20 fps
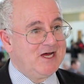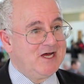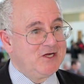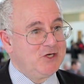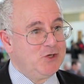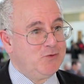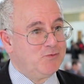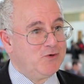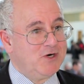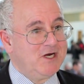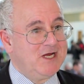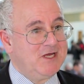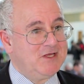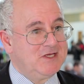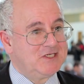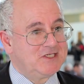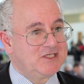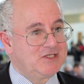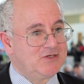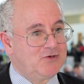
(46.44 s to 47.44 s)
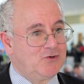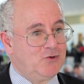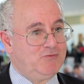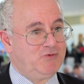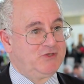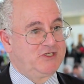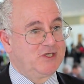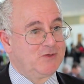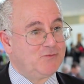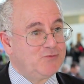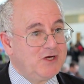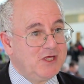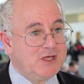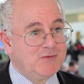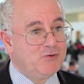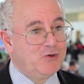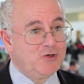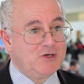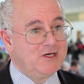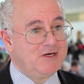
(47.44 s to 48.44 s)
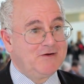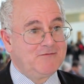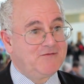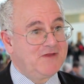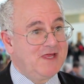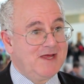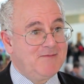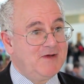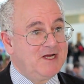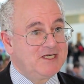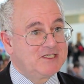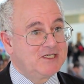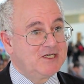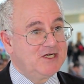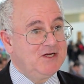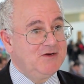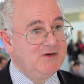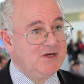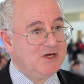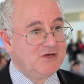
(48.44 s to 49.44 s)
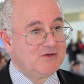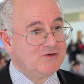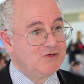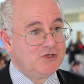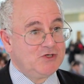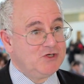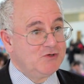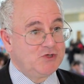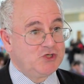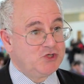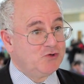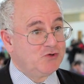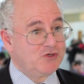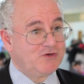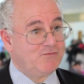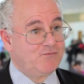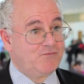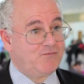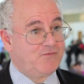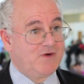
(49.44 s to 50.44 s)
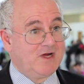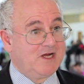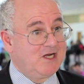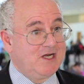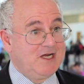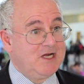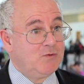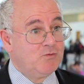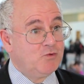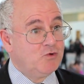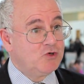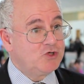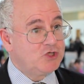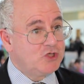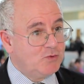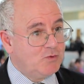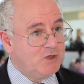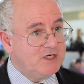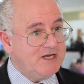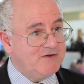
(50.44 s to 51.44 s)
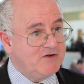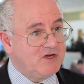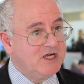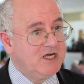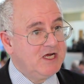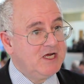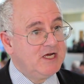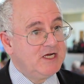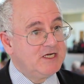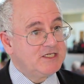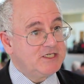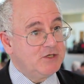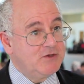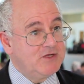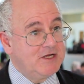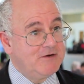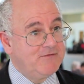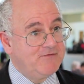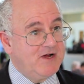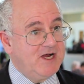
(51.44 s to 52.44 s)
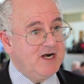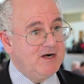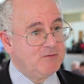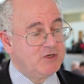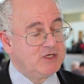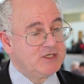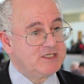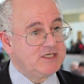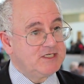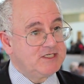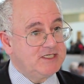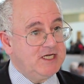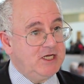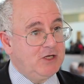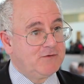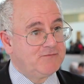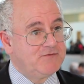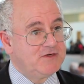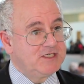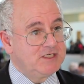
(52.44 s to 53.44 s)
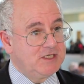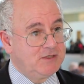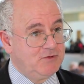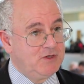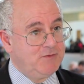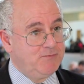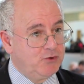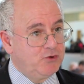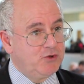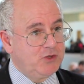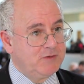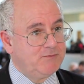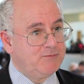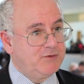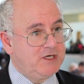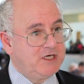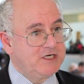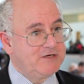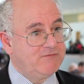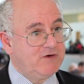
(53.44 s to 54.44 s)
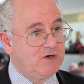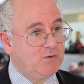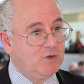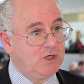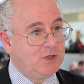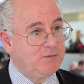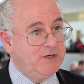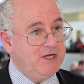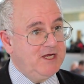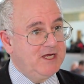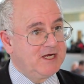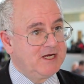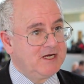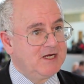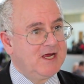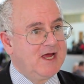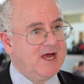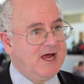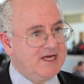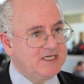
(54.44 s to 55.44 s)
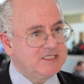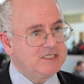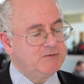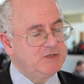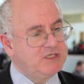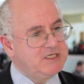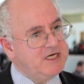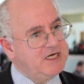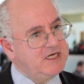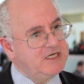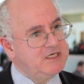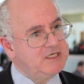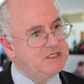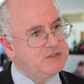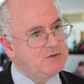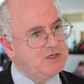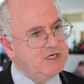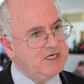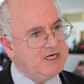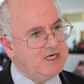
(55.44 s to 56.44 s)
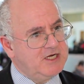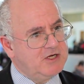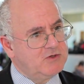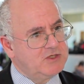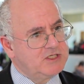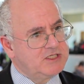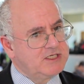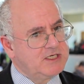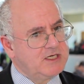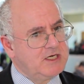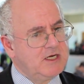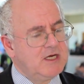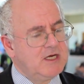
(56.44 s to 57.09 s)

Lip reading: you breathe is almost unbreathable, and for that matter, you're short of clean water or whatever. So the environment itself is an important part of our well-being, has to be taken into account.